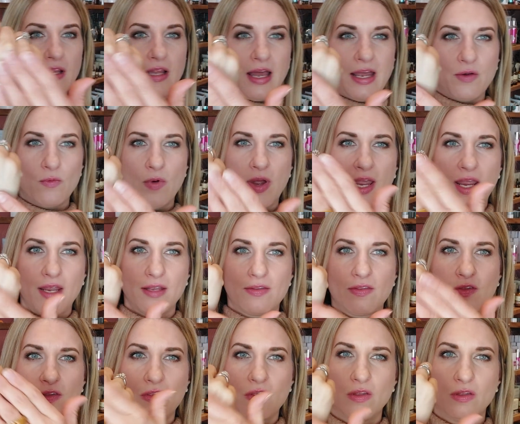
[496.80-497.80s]
lightweight.
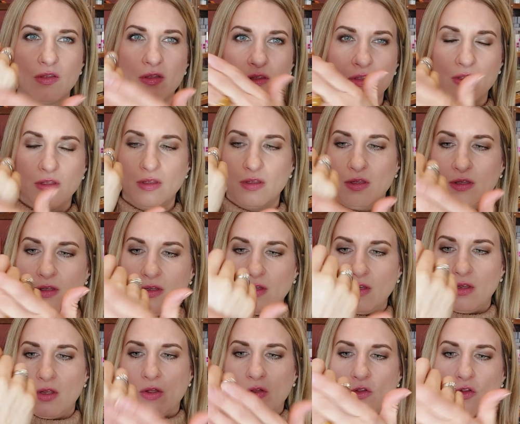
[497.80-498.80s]

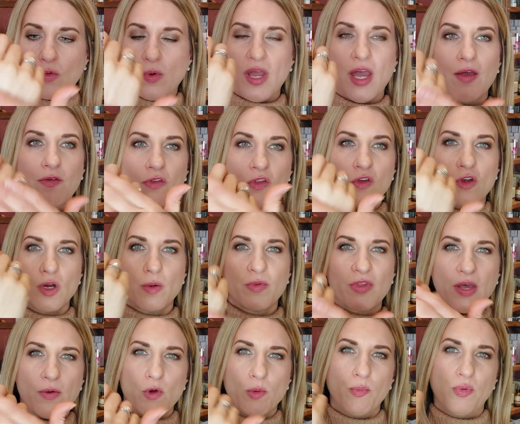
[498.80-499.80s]
So we have serums
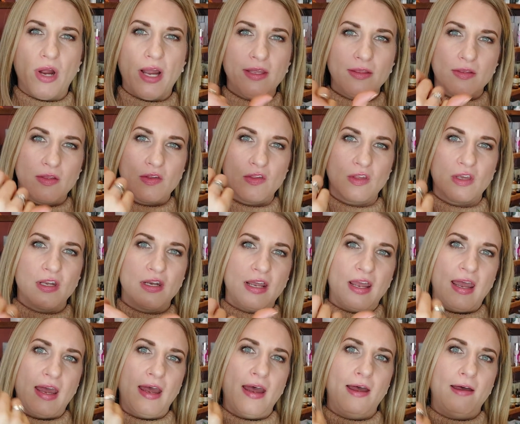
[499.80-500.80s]
that will brighten the skin. I
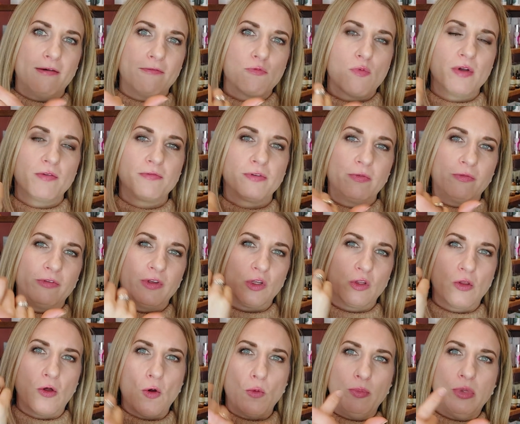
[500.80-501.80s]
have one from Fit
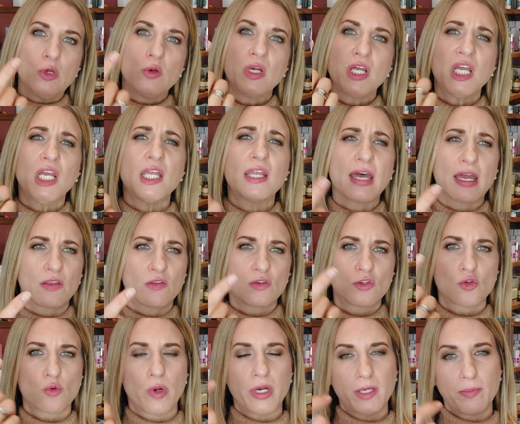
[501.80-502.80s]
Glow Beauty that's a
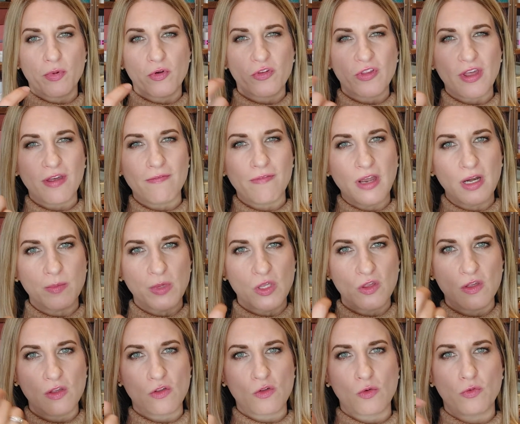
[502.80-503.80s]
20% vitamin
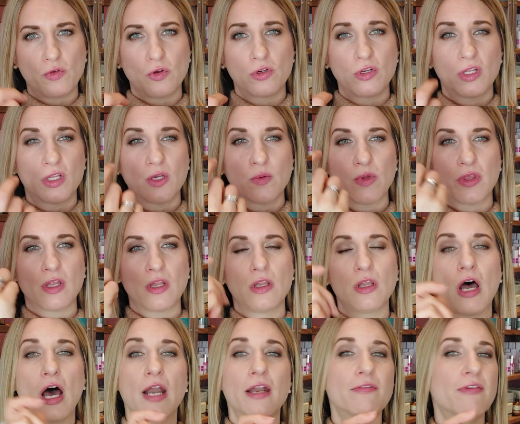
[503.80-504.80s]
C. So if you're dealing with a
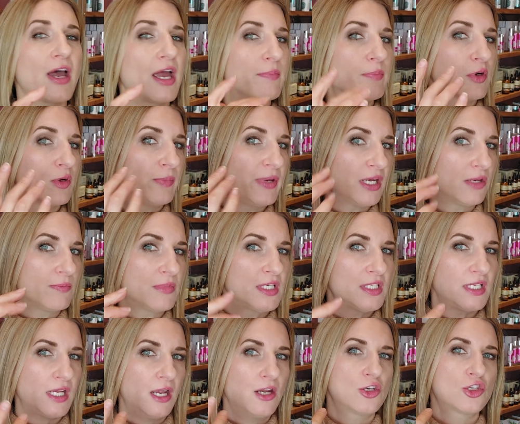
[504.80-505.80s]
lot of
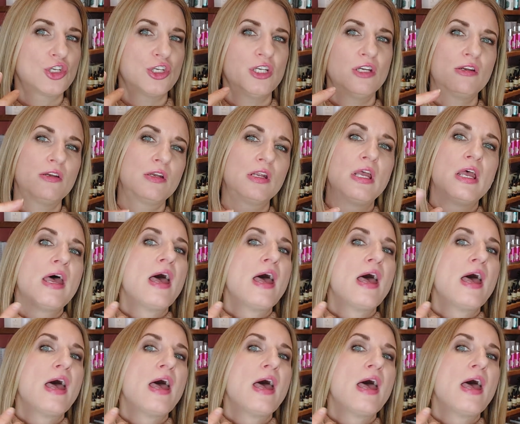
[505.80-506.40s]
hyperpigmentation,